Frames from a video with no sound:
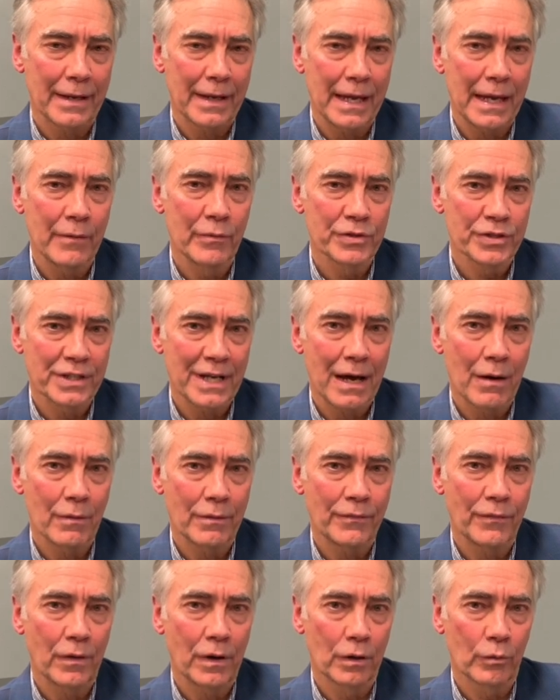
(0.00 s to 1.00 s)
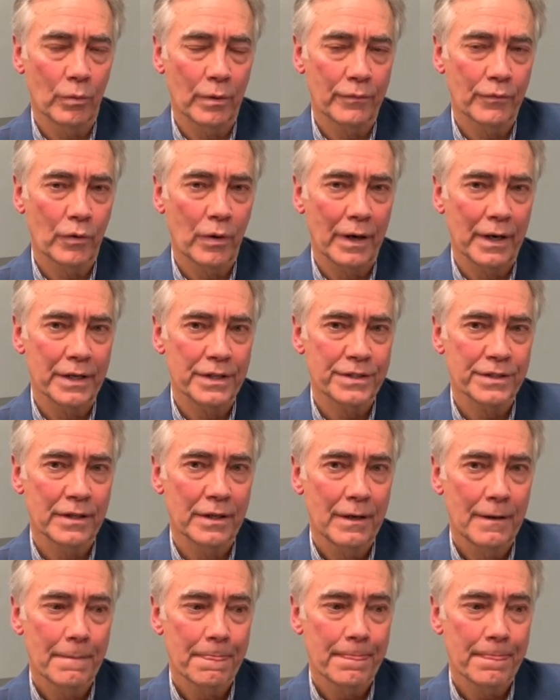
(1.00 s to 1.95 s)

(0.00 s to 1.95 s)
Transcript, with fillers: he was now a follower of Christ,